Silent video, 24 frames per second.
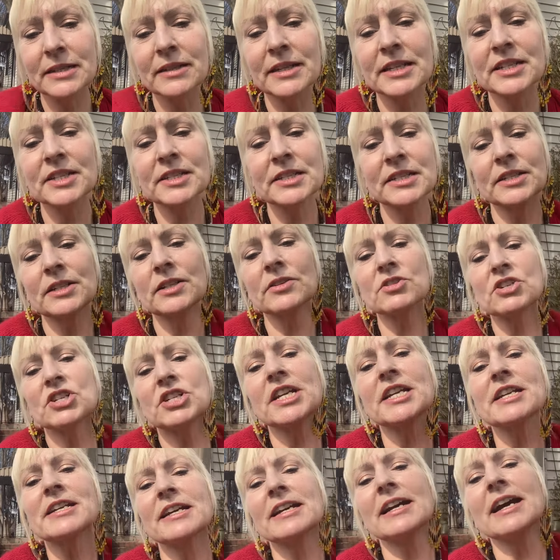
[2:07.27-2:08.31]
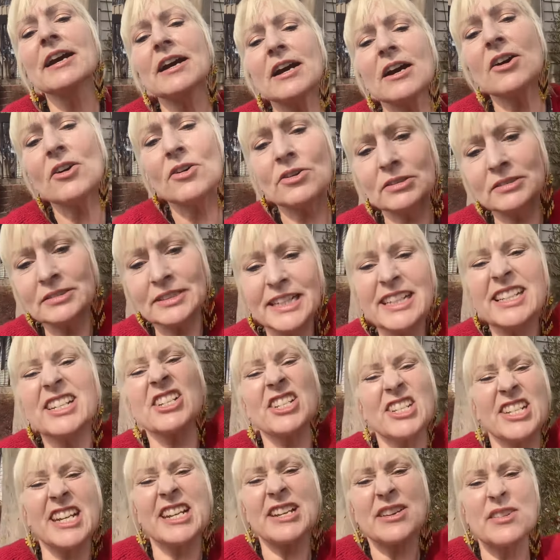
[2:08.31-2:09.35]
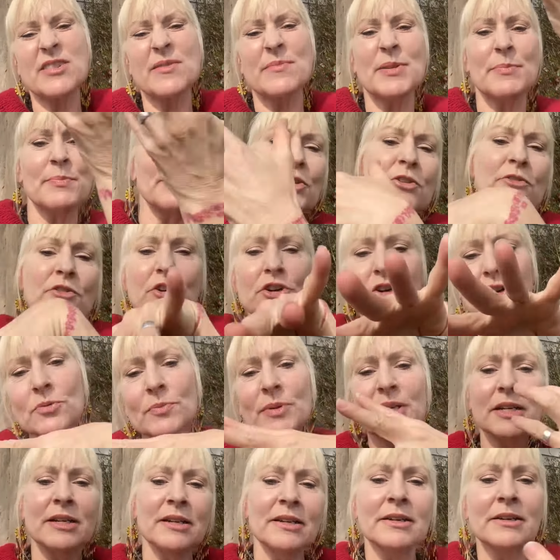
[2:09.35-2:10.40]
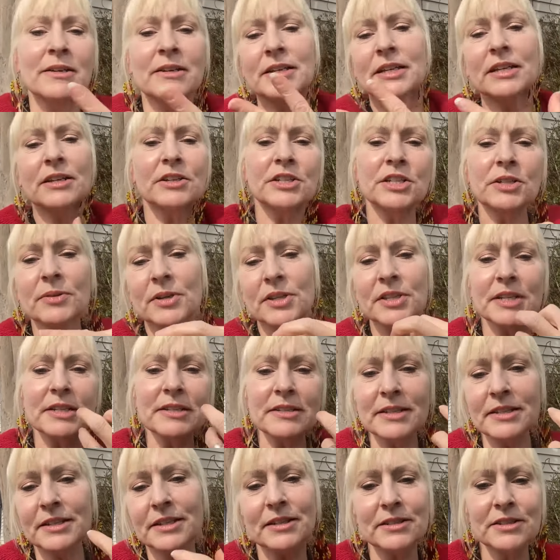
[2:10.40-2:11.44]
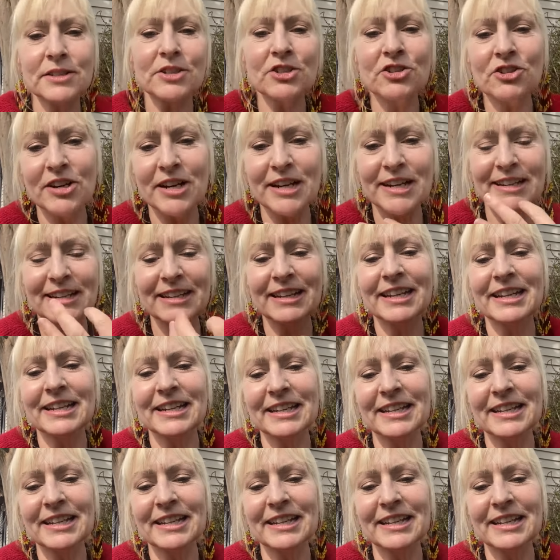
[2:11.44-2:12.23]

I just, you know, shake it out, like shake them and move them and, you know, do all these things to try and like,